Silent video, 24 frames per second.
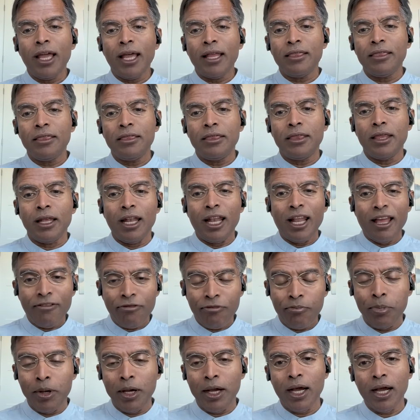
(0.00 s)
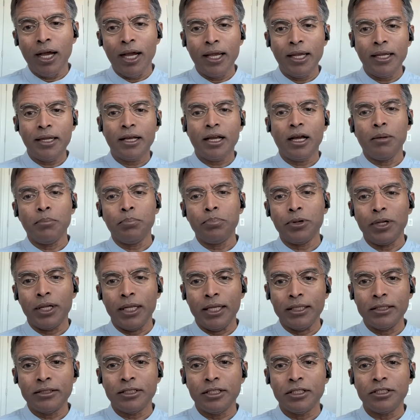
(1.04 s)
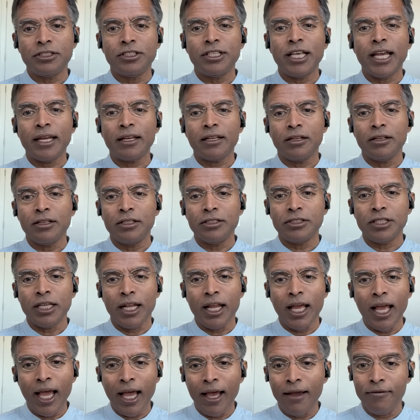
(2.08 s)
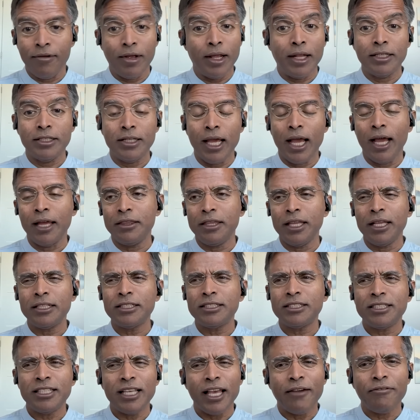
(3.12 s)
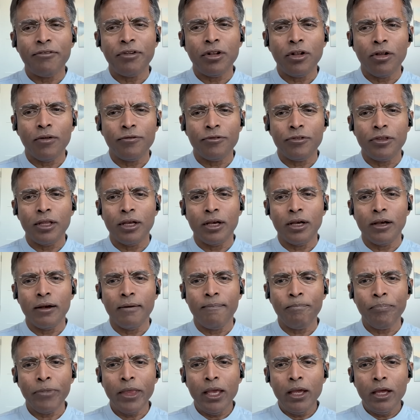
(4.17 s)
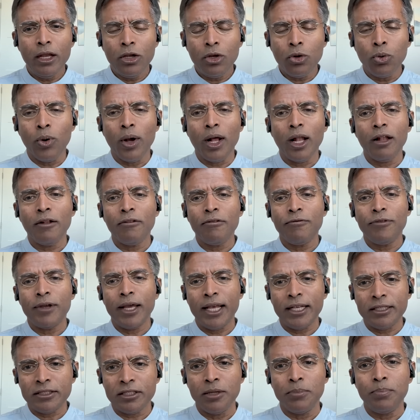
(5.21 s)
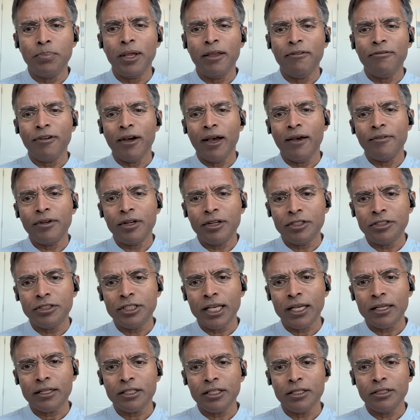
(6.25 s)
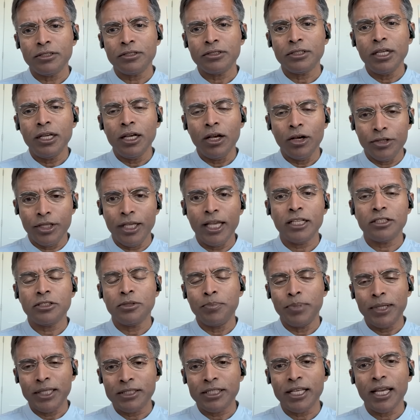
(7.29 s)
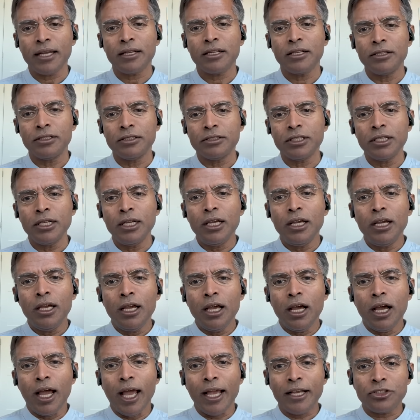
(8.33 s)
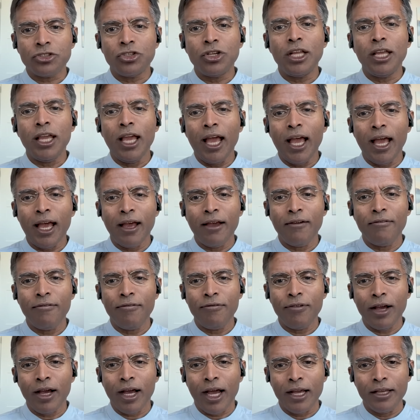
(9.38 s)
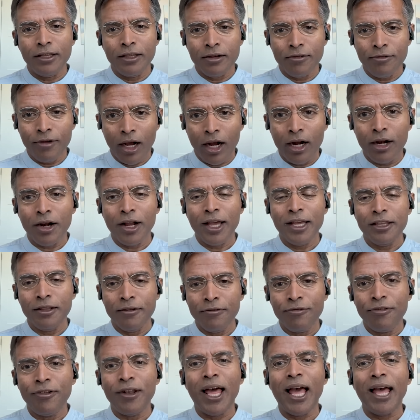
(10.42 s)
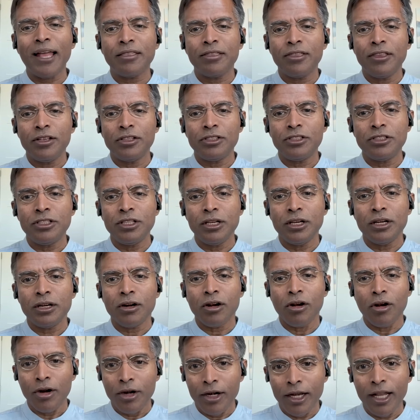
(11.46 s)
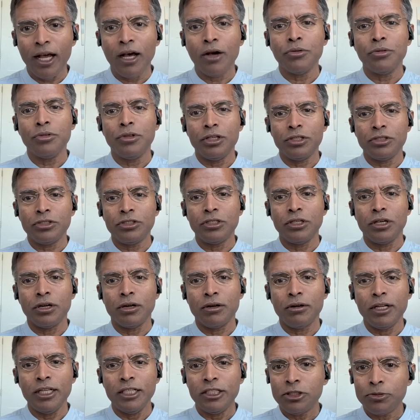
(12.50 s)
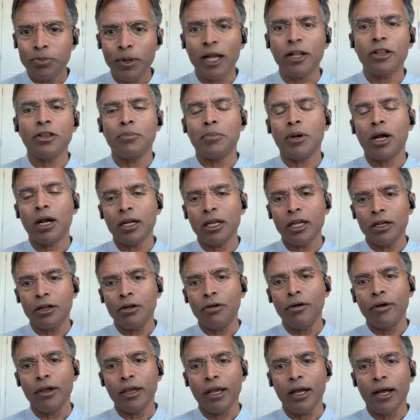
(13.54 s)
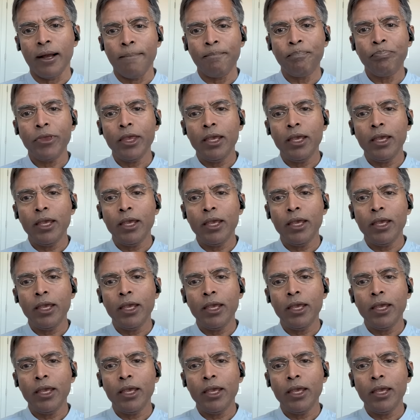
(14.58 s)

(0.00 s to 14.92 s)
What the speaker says: at the left behind companies, the sectors that have, and I think seven of the 12 S&P 500 sectors or the S&P sectors actually have either are either flat this year or down this year in spite of the market going up.